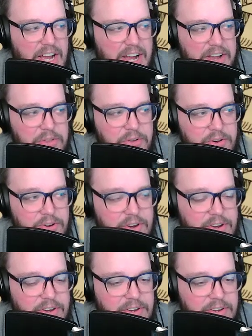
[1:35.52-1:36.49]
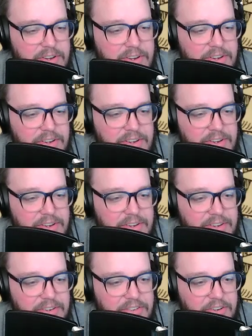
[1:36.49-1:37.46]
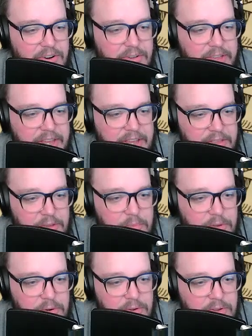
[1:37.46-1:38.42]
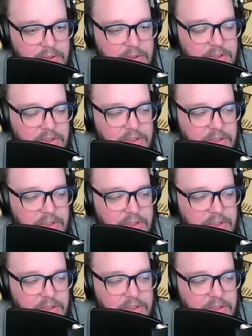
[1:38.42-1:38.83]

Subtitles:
Kyler Darling in the middle.